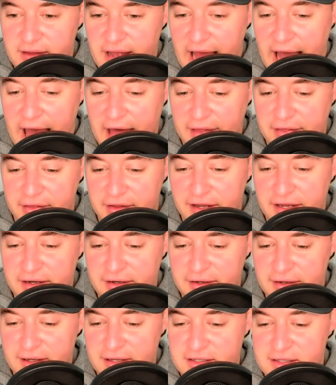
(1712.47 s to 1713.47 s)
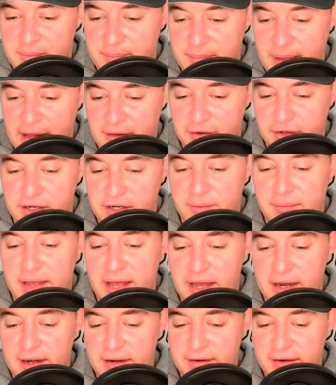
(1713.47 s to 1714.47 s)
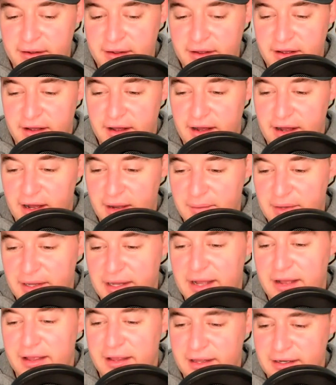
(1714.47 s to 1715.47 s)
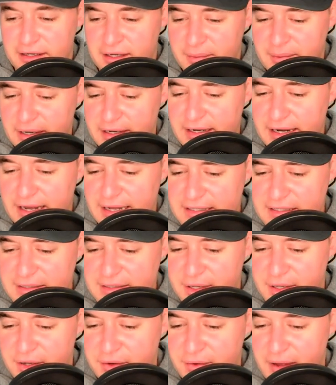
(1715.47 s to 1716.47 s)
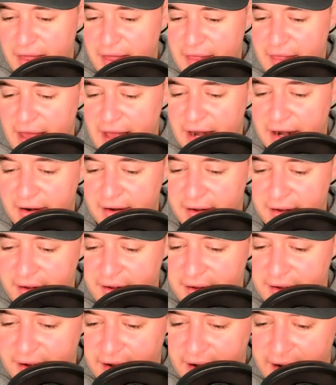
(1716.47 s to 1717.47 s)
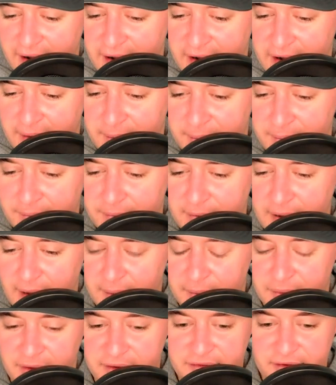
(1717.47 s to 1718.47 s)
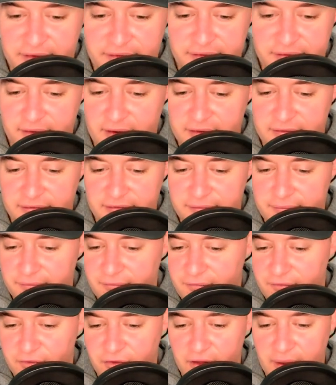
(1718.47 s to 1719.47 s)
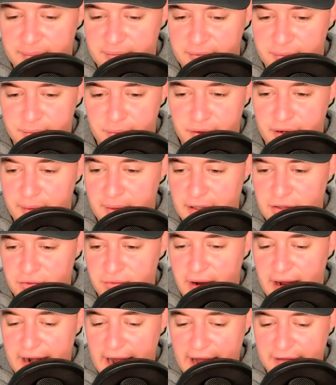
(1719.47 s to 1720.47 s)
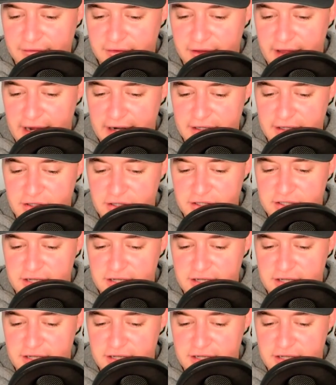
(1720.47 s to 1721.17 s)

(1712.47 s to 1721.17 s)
athlete. He's a Baylor commit. He had committed to SMU, and then I believe he flipped pretty much right after that. He'd just